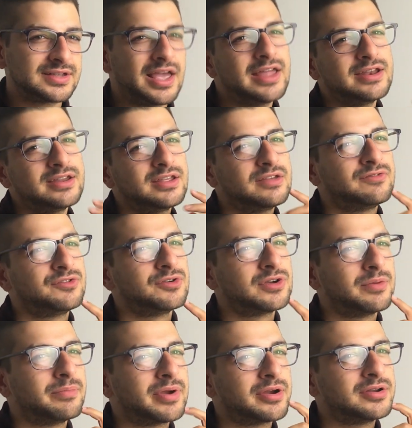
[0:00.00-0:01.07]
And if you
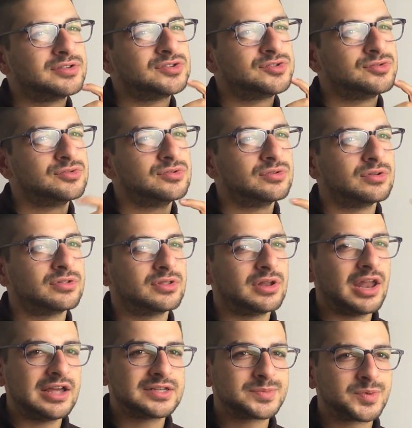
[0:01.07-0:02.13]
compare it to the
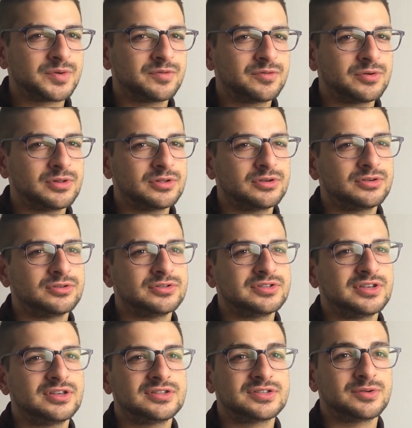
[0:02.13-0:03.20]
last portfolio, you'll
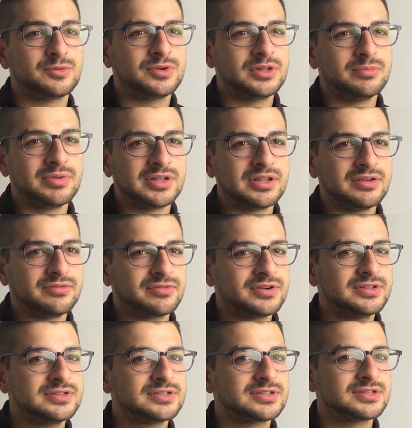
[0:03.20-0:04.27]
see it's a really big
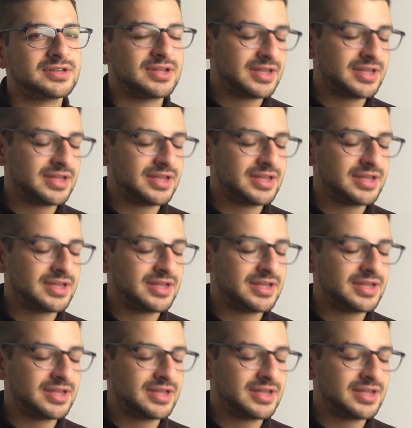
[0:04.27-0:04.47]
difference.